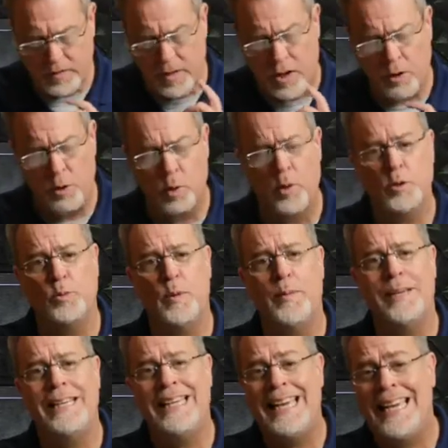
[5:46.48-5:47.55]
Of course, we
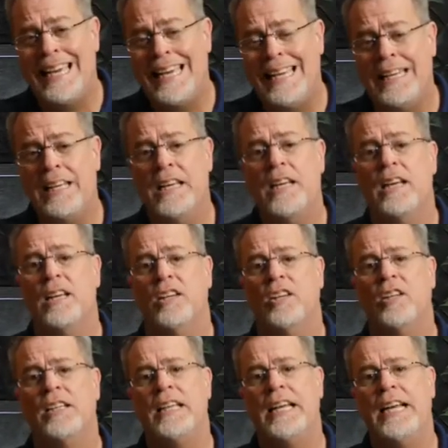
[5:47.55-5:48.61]
began
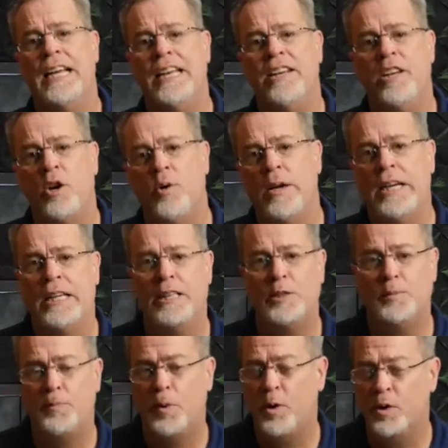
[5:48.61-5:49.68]
looking at knowing
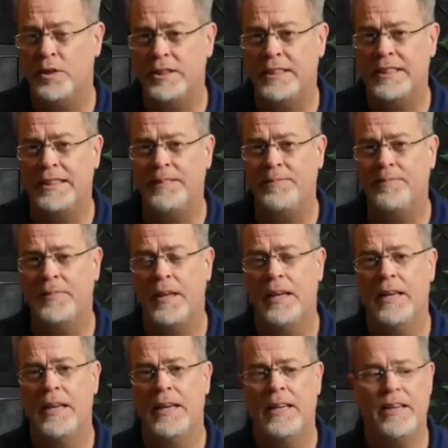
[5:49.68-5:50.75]
his person.
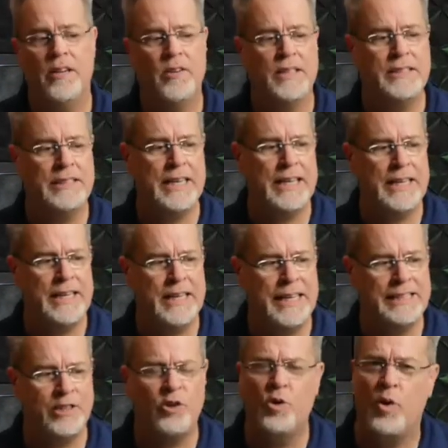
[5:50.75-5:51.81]
You know, as a
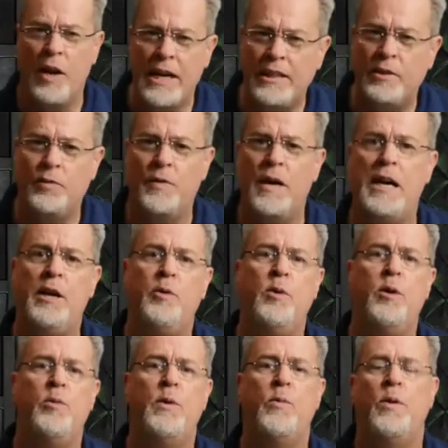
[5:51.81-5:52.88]
as a Christ
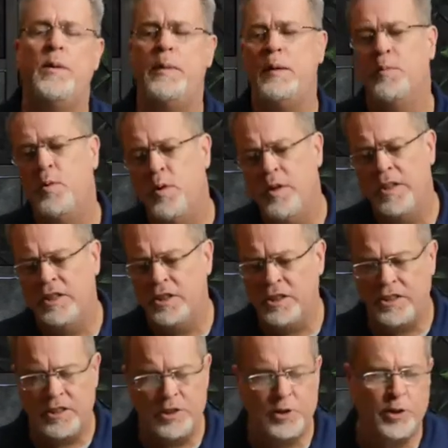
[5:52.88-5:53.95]
follower, we want to be more than
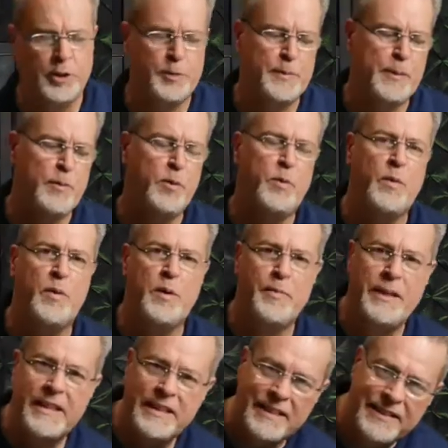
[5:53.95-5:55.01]
just a church member. We want to
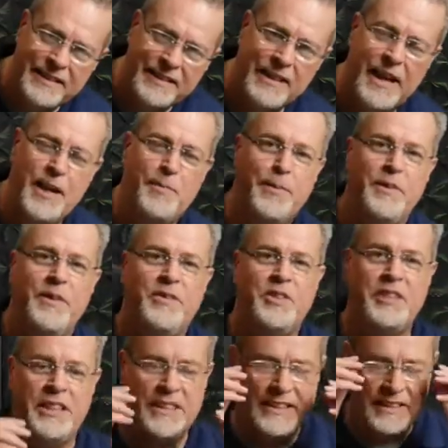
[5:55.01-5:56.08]
be a disciple of
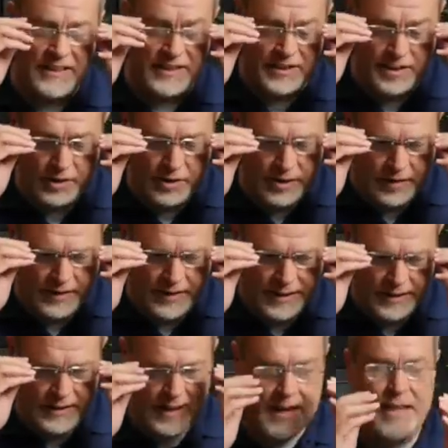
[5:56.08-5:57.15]
Jesus, a student of
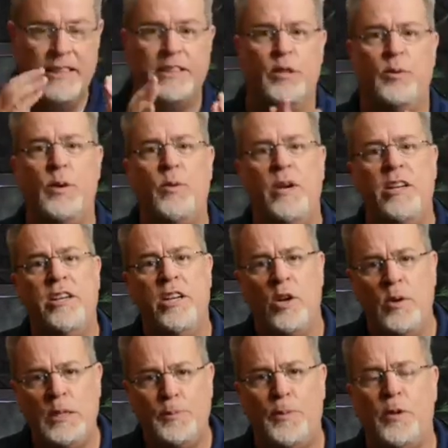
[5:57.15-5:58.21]
his. So we want to
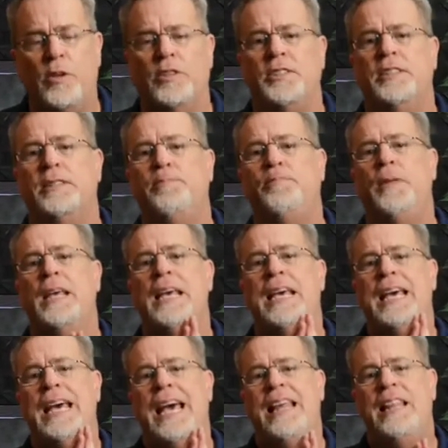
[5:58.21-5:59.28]
know his person.
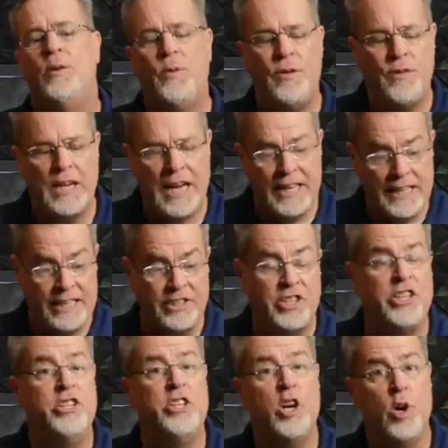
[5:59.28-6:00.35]
And then we've gotten
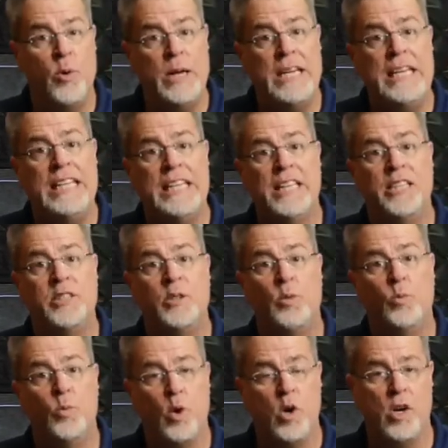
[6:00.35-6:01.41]
into knowing his
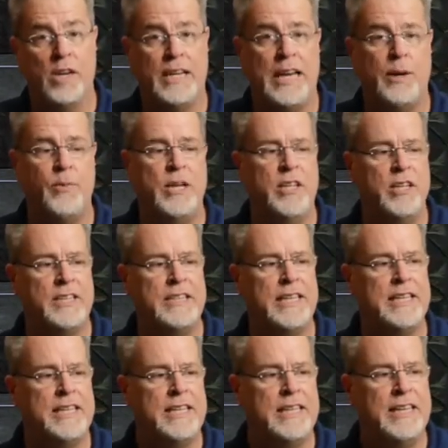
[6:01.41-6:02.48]
work. And we looked at